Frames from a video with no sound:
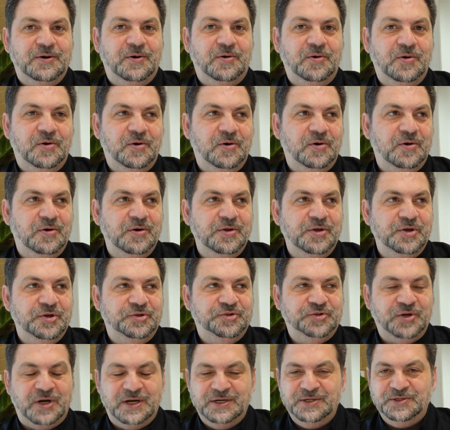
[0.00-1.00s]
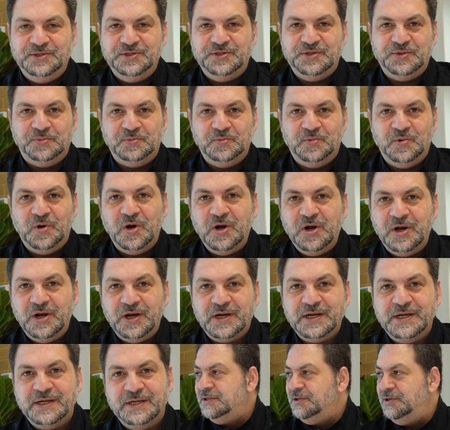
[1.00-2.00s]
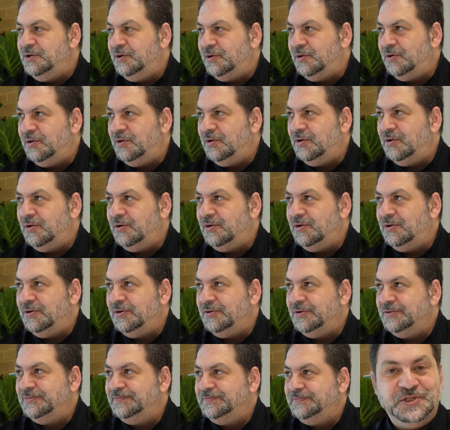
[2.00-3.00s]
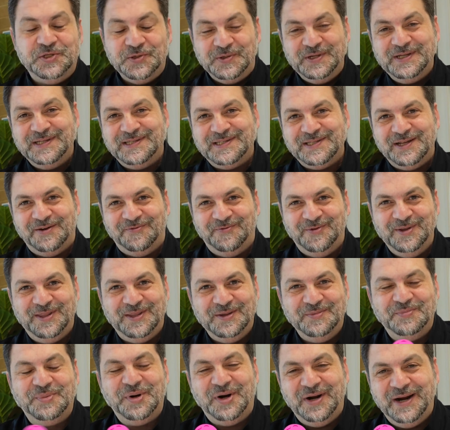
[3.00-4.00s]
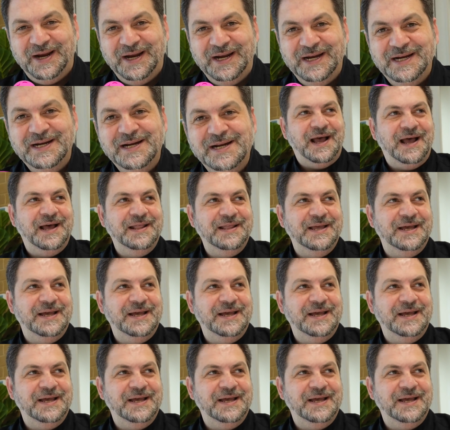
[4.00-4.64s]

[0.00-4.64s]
or you try to do some work, you're doing stuff with your brain. And